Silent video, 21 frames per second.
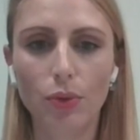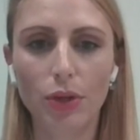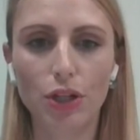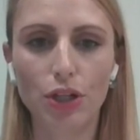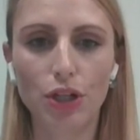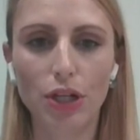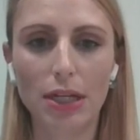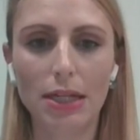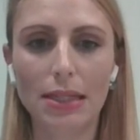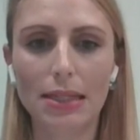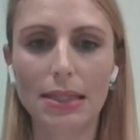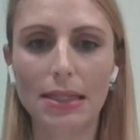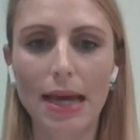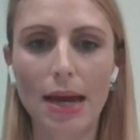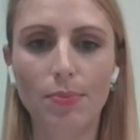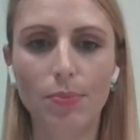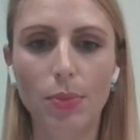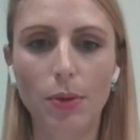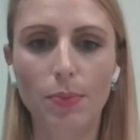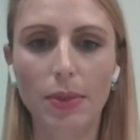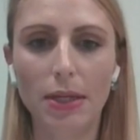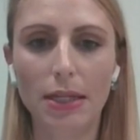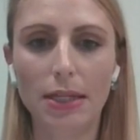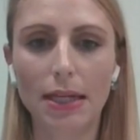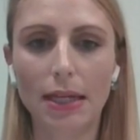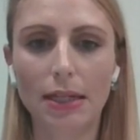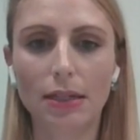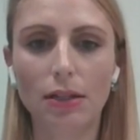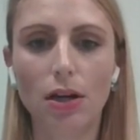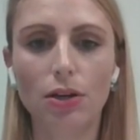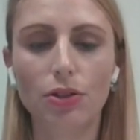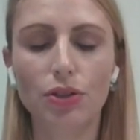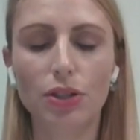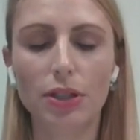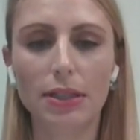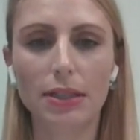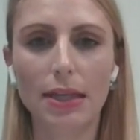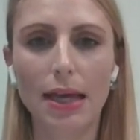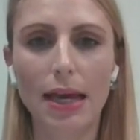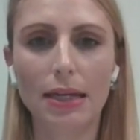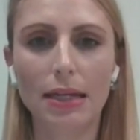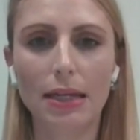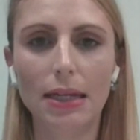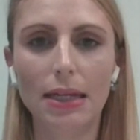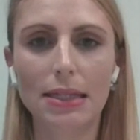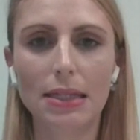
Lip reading: which is MPPE technologies and